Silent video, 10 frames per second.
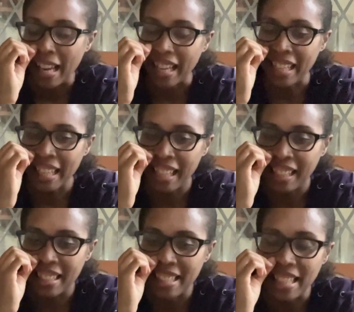
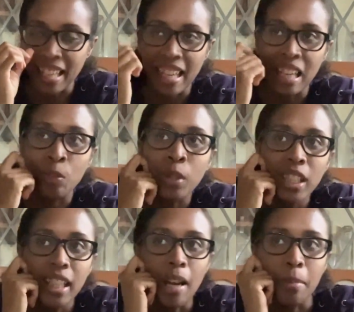And it really
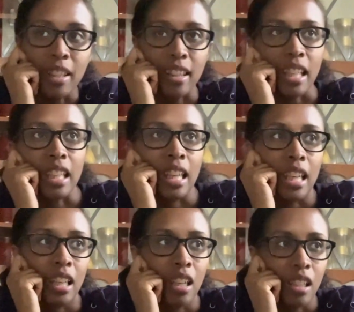got me
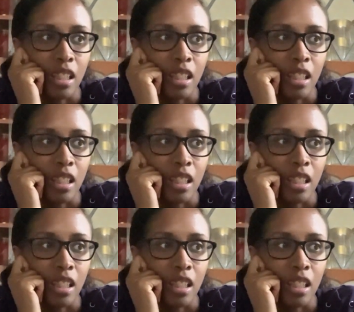thinking,